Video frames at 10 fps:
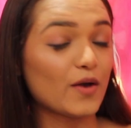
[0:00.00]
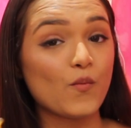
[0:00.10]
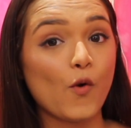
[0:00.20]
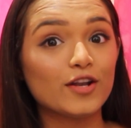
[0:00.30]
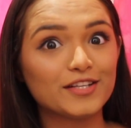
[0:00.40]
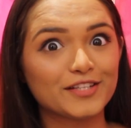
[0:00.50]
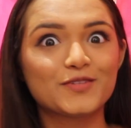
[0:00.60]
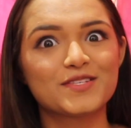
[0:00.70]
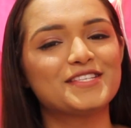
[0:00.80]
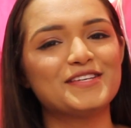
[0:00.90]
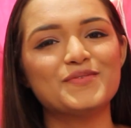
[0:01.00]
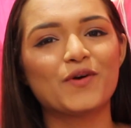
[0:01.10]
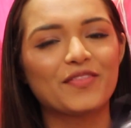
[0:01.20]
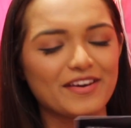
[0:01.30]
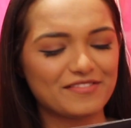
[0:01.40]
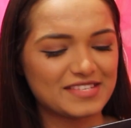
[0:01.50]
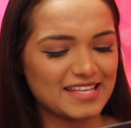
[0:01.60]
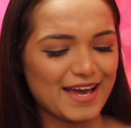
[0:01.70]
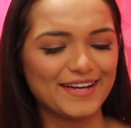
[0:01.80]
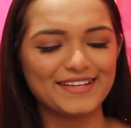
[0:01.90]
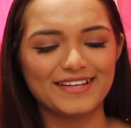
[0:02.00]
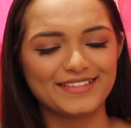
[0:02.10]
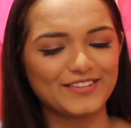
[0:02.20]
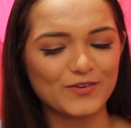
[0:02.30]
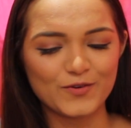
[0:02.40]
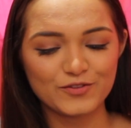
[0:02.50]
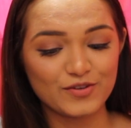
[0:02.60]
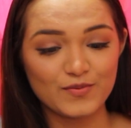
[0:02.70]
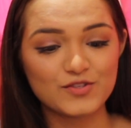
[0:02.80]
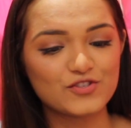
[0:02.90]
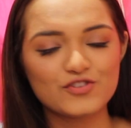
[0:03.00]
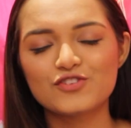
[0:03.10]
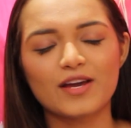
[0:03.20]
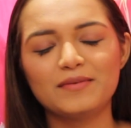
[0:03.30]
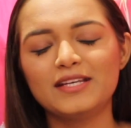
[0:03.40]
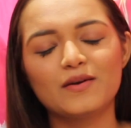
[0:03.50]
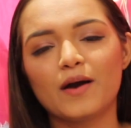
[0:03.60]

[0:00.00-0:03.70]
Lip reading: I wanted to see what they have sent, and you know, it was just, I mean,